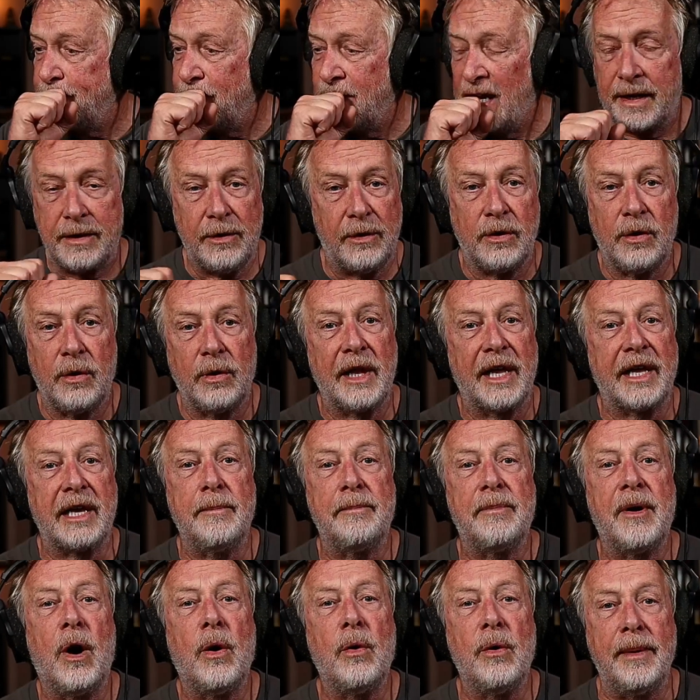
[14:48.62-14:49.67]
I don't know, like a
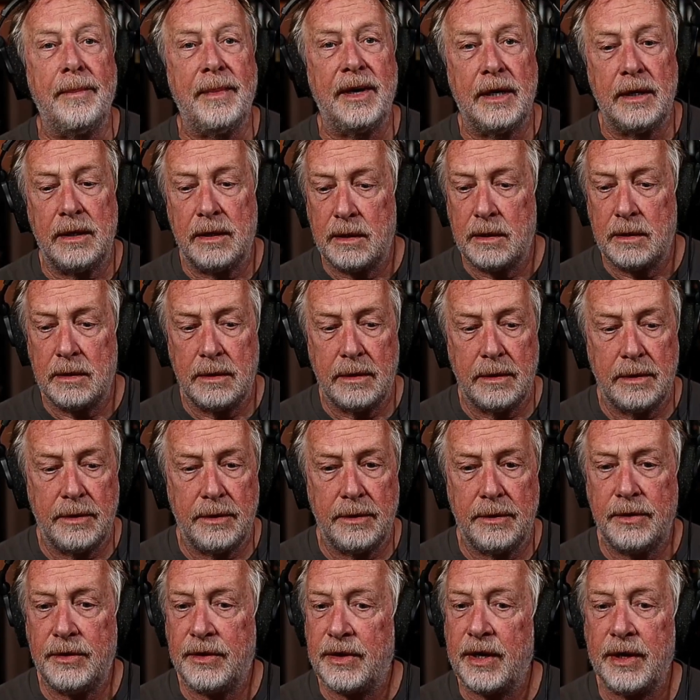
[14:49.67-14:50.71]
poem.
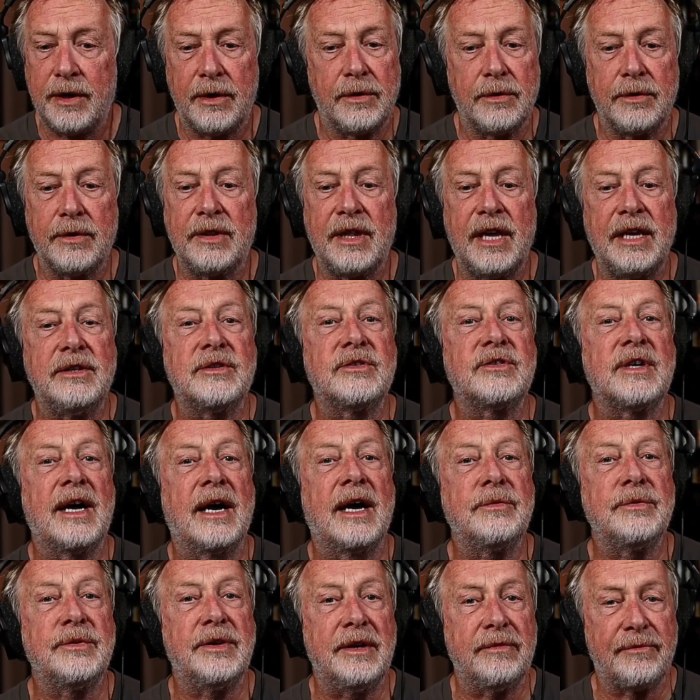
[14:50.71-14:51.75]
They're, they
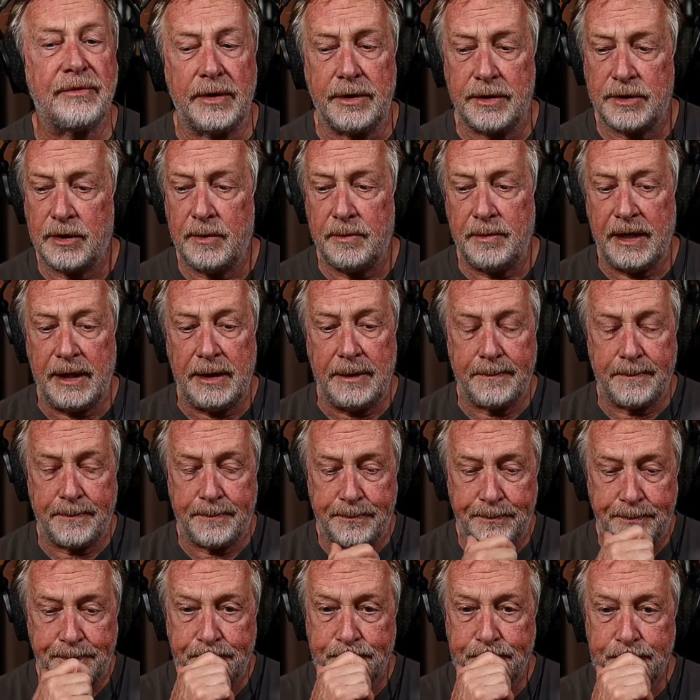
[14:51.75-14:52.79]
sound different to me
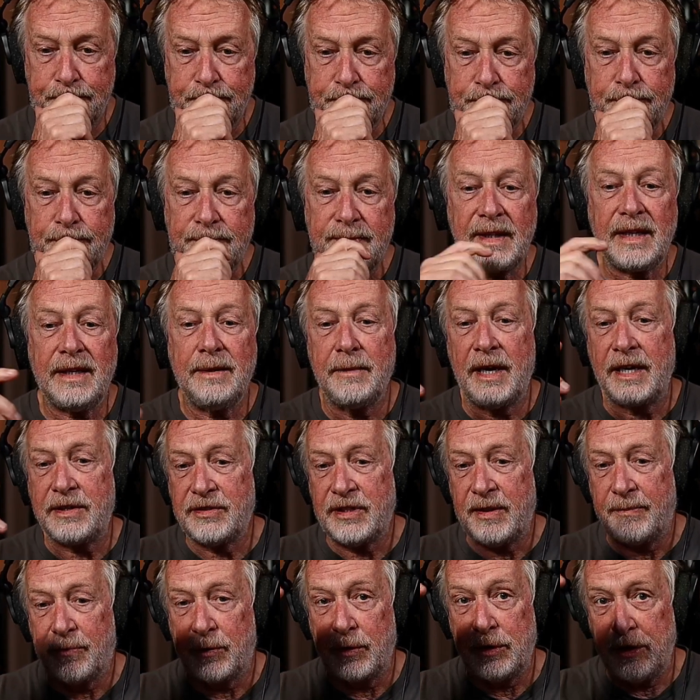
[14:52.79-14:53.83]

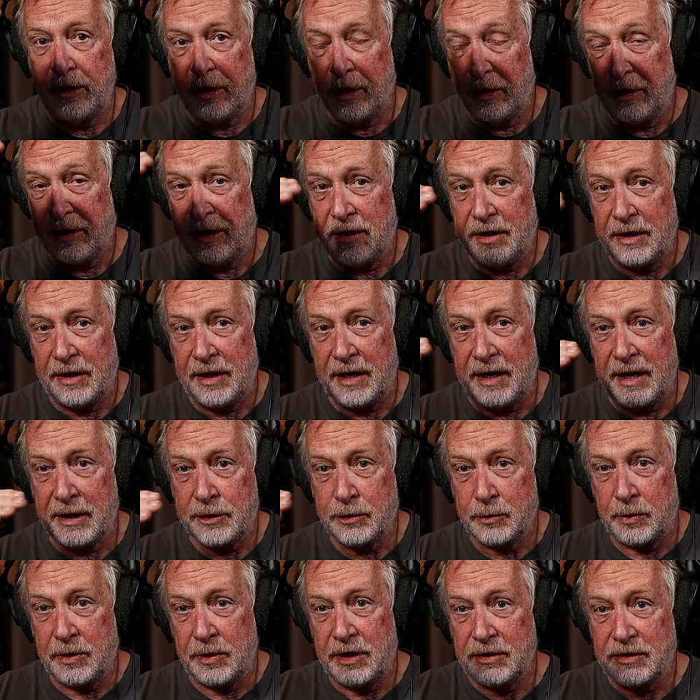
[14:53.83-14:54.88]
except for you going into the
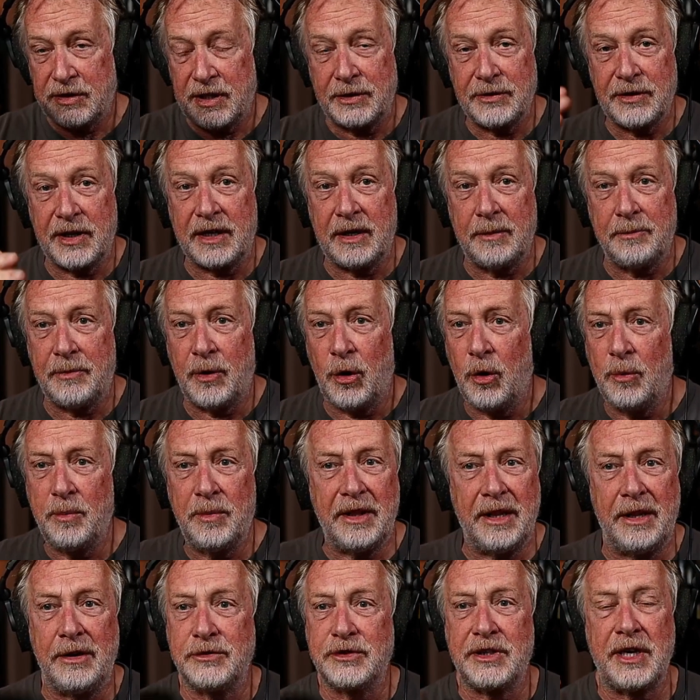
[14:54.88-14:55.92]
next one that sounds like a poem
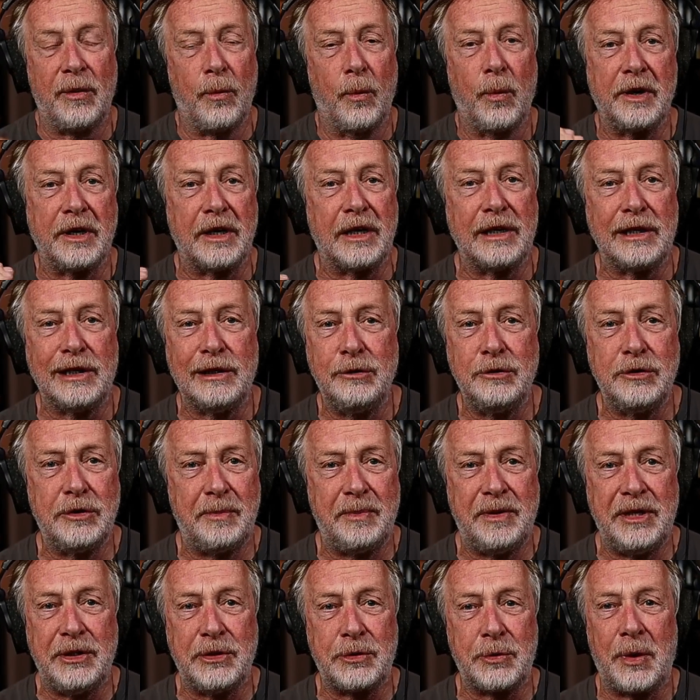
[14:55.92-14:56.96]
and there's that one
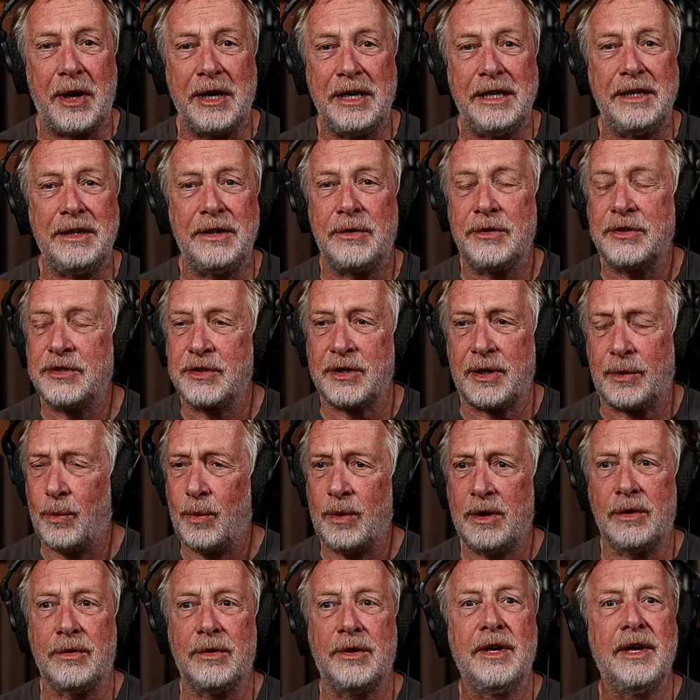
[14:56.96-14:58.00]
kludge piece right in there it's like
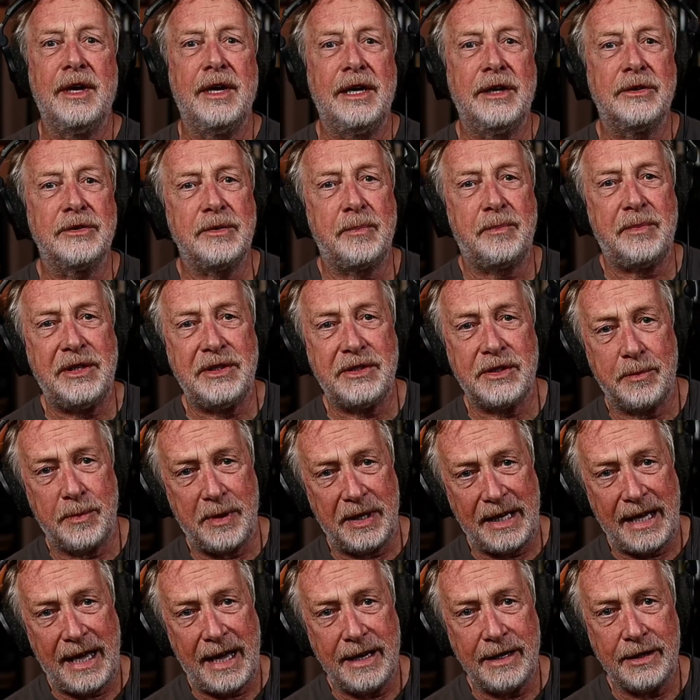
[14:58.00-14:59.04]
whoa here's a piece of
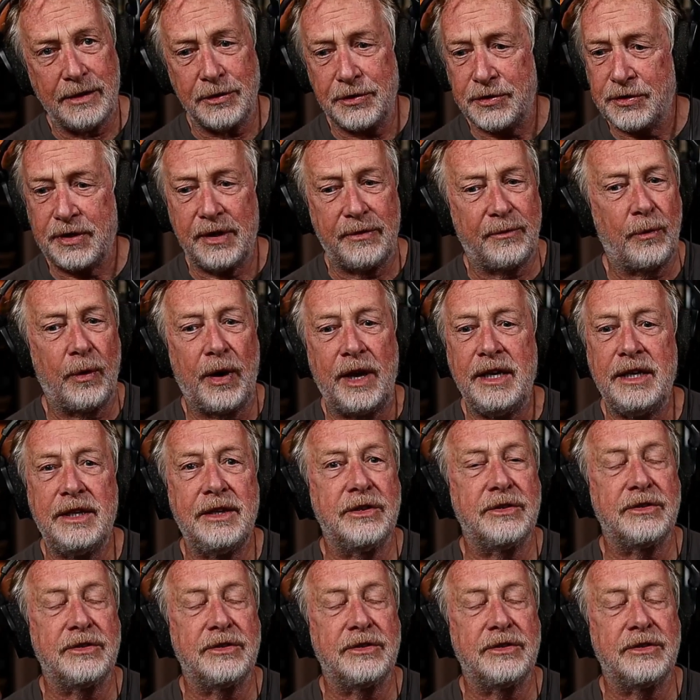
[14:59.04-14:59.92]
mechanical stuff right in